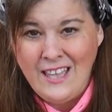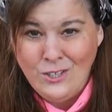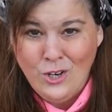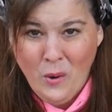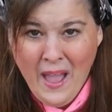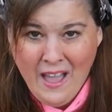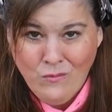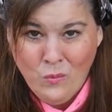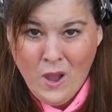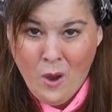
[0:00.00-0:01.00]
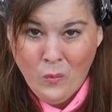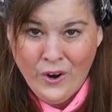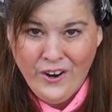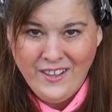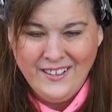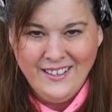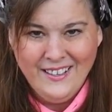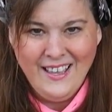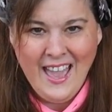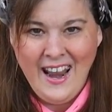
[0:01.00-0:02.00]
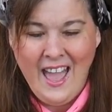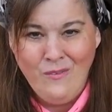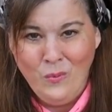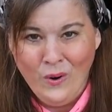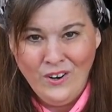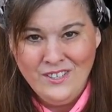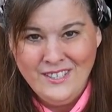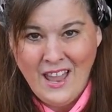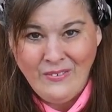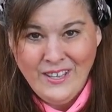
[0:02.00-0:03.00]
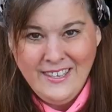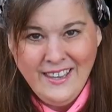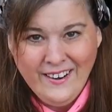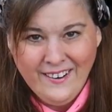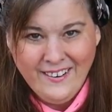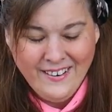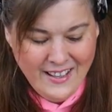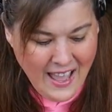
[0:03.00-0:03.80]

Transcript: As you know, I have a word, and I have words every year.